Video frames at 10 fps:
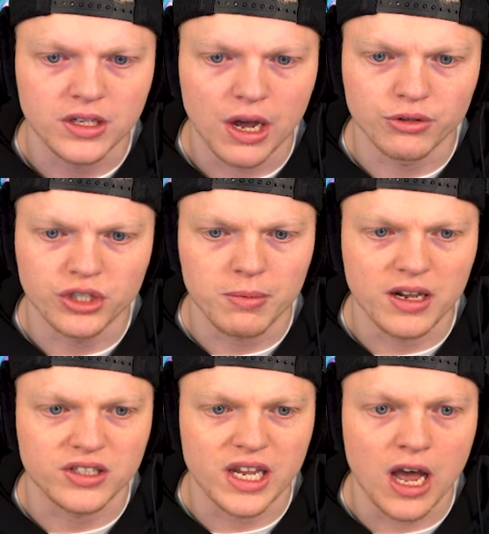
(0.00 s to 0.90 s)
I was just about to
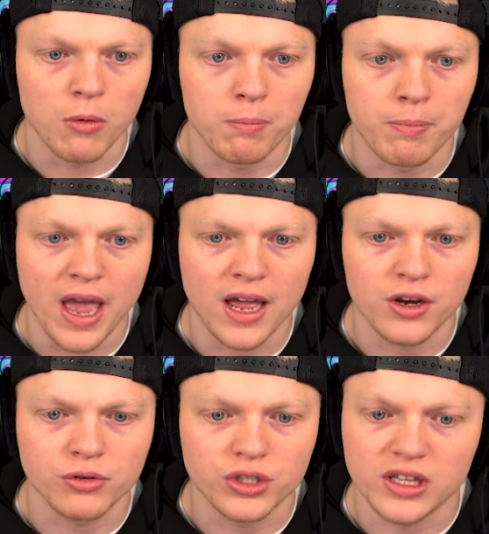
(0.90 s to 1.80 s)
say how bad
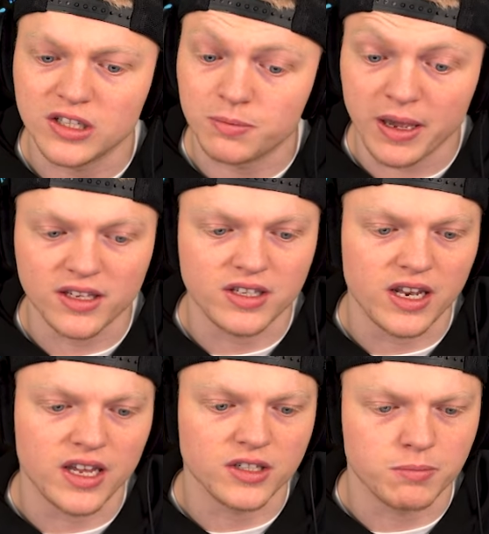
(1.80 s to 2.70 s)
usually this base hit
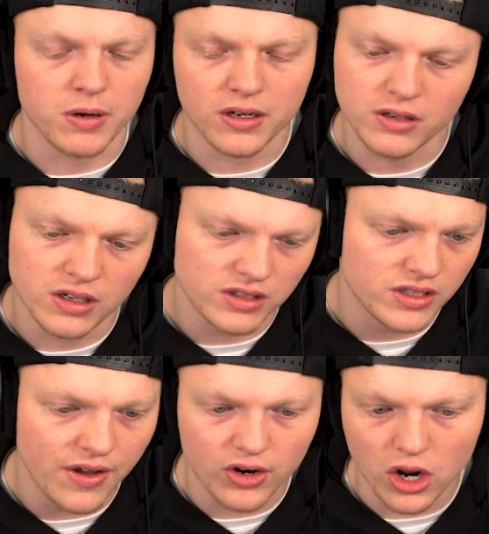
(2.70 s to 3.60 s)
is, but a
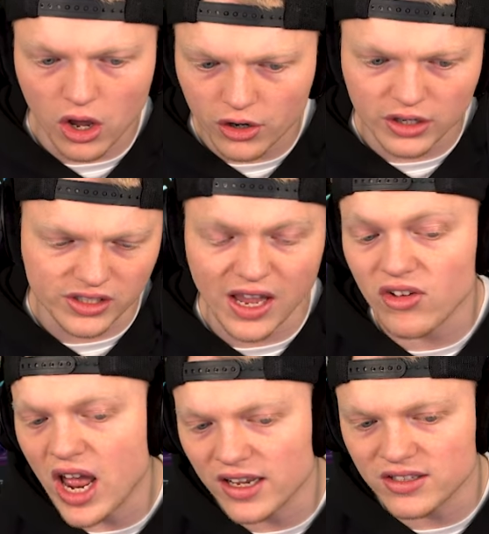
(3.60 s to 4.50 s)
700, a
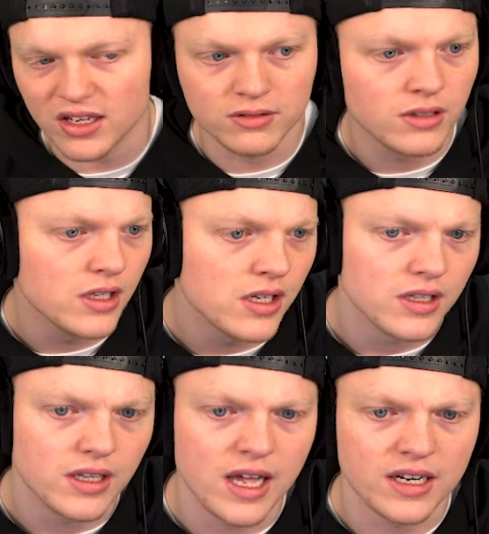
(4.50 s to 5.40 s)
7x on
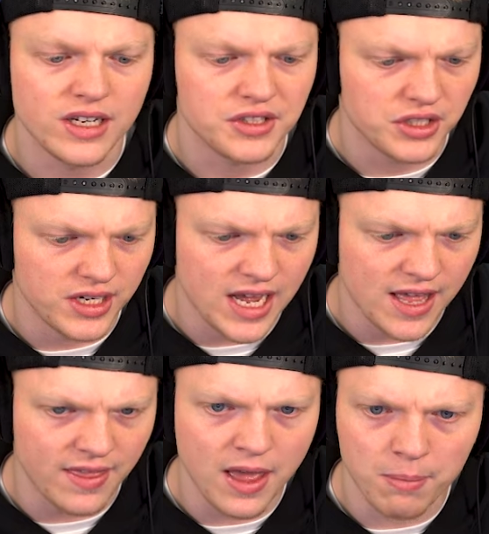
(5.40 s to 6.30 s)
that is actually not
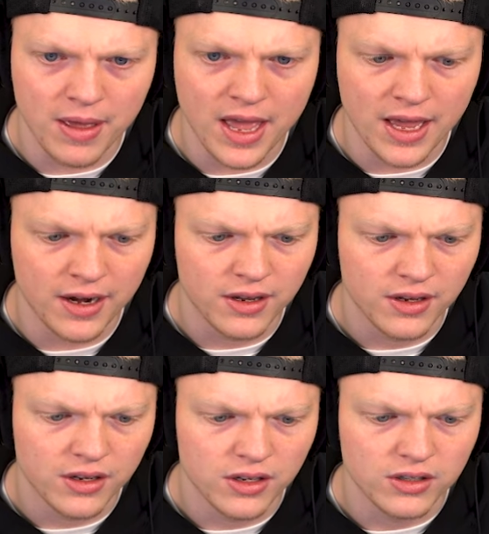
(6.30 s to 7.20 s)
that bad.
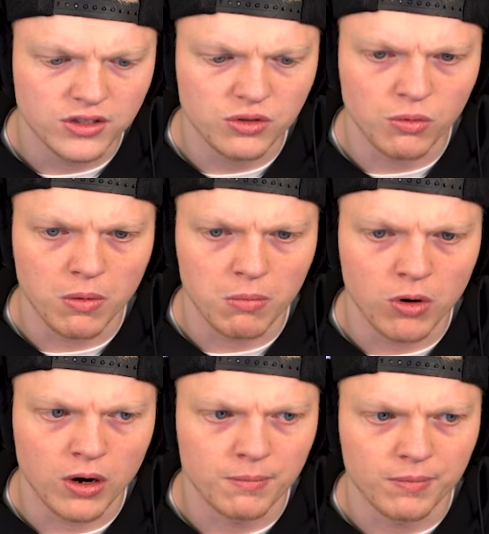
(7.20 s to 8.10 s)
Let's do one
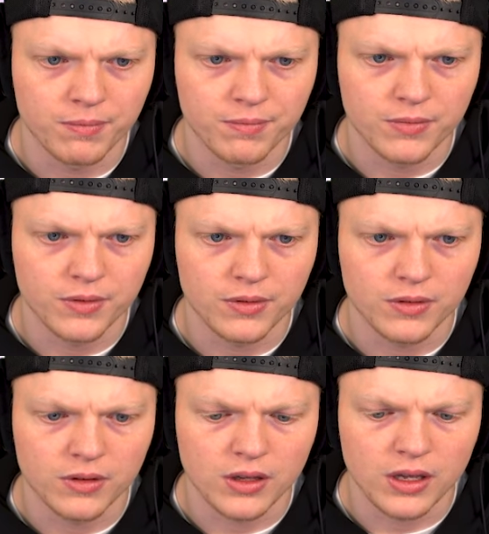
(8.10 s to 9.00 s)
more.
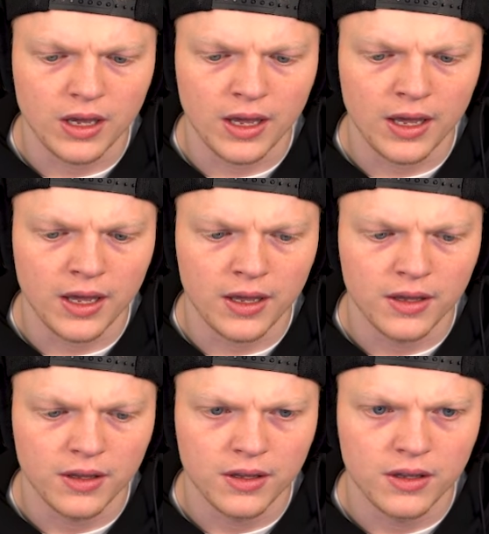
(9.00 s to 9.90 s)
Okay.
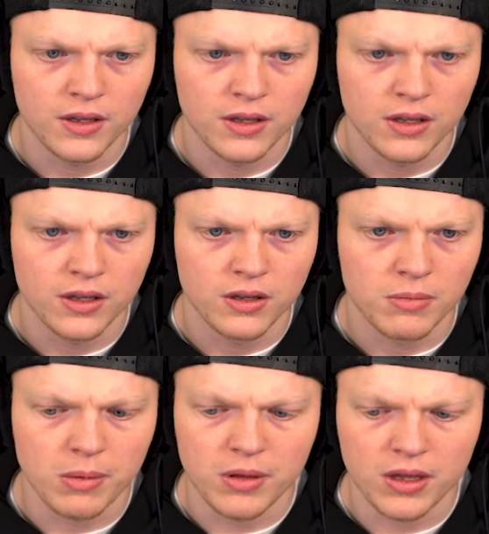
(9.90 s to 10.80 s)

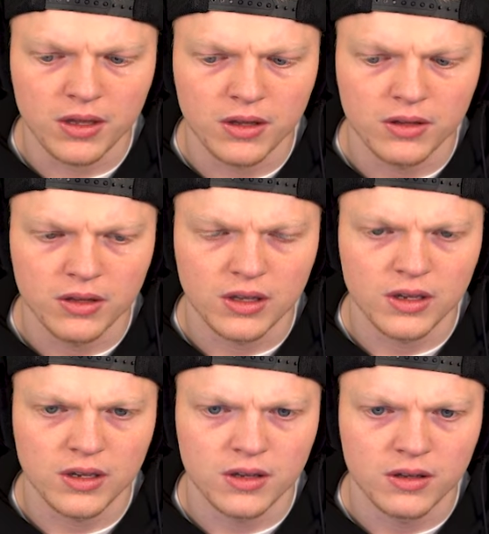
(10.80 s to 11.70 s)
Maybe,
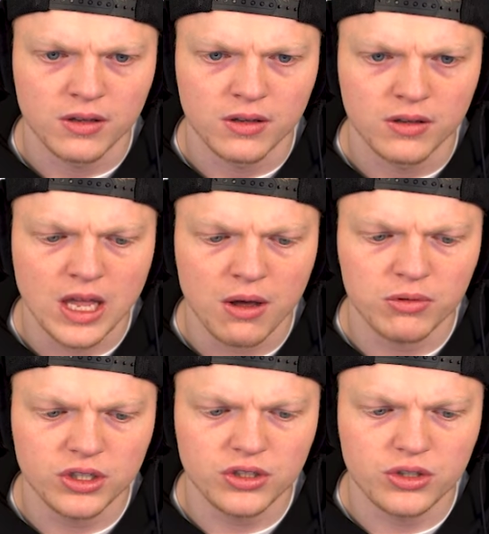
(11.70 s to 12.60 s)
nah, we'll
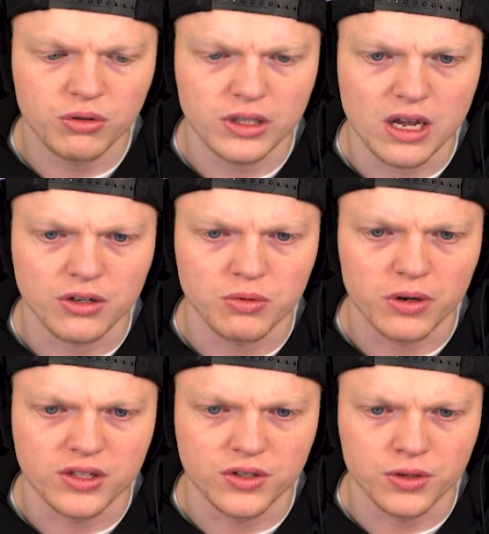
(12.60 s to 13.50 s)
just do it down to
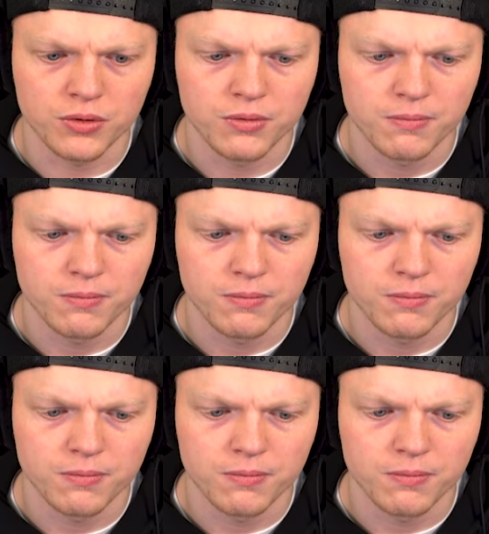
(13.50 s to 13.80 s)
22.